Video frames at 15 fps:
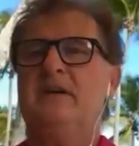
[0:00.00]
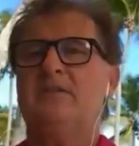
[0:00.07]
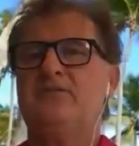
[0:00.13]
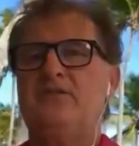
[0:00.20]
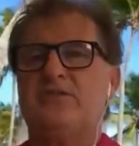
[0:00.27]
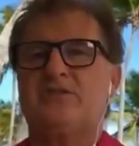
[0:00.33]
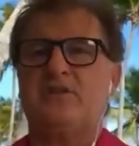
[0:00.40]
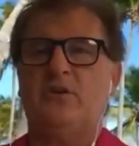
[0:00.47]

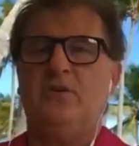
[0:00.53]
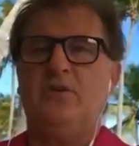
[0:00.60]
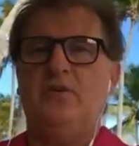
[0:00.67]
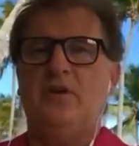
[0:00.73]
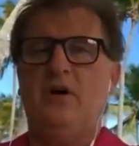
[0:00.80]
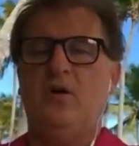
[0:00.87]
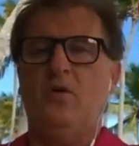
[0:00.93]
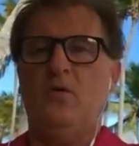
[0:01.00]
just so you
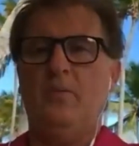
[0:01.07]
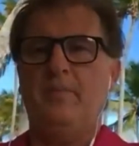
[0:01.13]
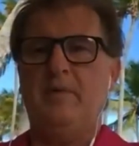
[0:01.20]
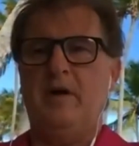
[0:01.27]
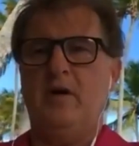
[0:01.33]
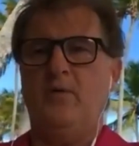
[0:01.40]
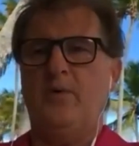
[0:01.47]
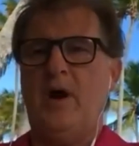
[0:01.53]
know,
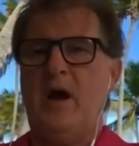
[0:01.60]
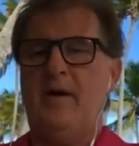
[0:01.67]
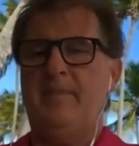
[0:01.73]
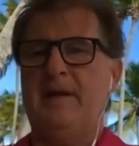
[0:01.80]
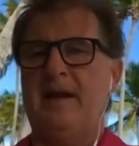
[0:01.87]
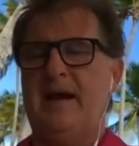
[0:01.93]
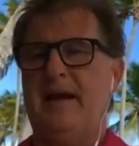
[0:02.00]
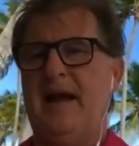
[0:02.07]
uh, Rob
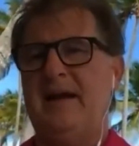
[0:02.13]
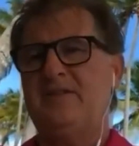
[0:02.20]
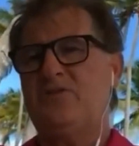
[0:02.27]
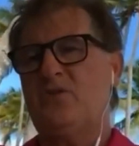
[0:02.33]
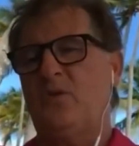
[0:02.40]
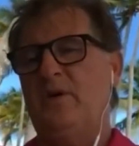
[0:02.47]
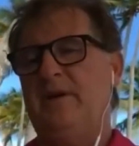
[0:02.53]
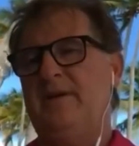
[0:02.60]
and I, I
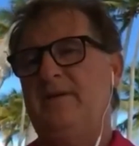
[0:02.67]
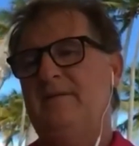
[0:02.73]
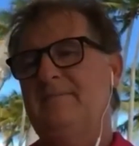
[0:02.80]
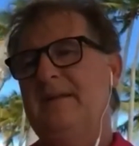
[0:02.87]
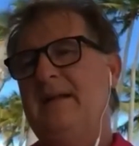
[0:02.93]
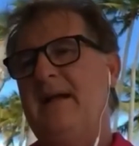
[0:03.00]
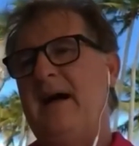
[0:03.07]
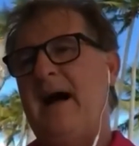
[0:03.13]
joined.
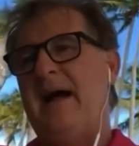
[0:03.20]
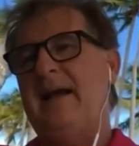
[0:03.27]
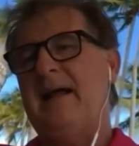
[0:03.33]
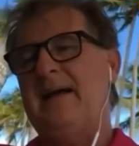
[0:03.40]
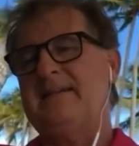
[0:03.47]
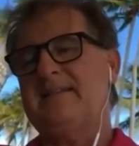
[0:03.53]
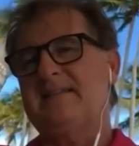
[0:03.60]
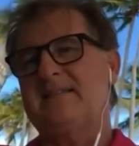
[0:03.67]
I
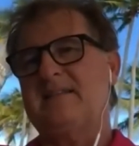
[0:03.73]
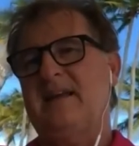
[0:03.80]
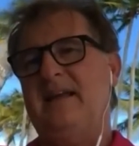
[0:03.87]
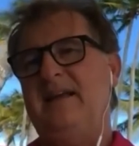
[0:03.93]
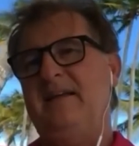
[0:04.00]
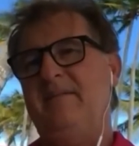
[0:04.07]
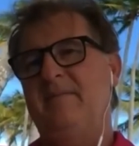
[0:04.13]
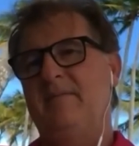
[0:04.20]
like to
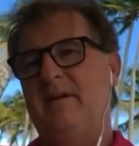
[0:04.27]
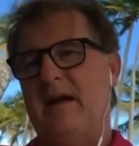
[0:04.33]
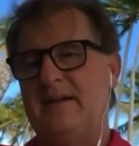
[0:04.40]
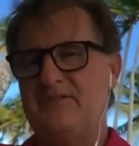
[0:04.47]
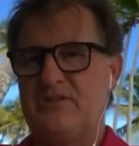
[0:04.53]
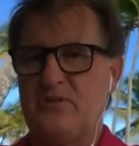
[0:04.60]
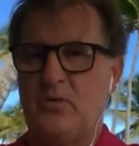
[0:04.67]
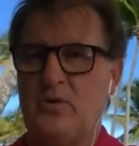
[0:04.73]
say I
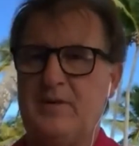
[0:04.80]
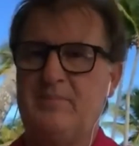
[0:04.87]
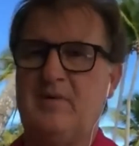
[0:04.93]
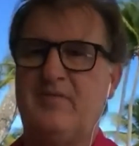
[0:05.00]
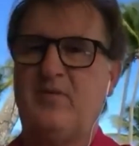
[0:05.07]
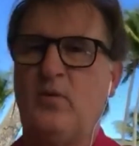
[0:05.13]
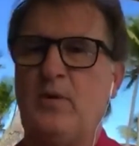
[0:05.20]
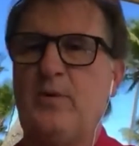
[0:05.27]
joined
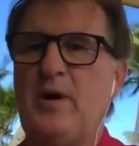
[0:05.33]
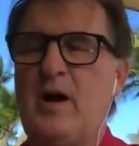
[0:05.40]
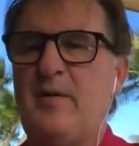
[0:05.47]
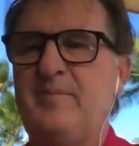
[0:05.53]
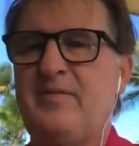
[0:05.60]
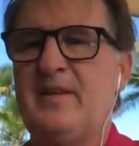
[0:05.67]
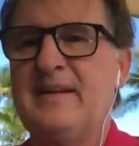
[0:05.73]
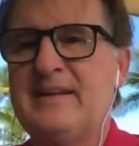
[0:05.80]
before
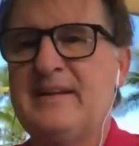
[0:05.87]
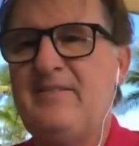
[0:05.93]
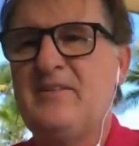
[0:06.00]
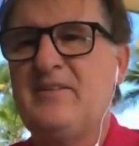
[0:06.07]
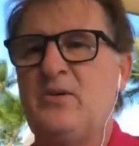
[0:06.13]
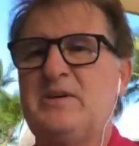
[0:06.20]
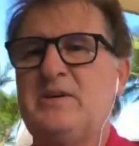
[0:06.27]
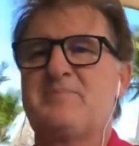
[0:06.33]
Rob Flick, even
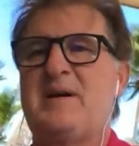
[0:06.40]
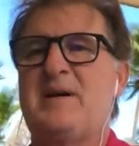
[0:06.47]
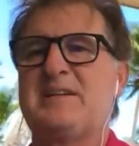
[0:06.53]
though he's my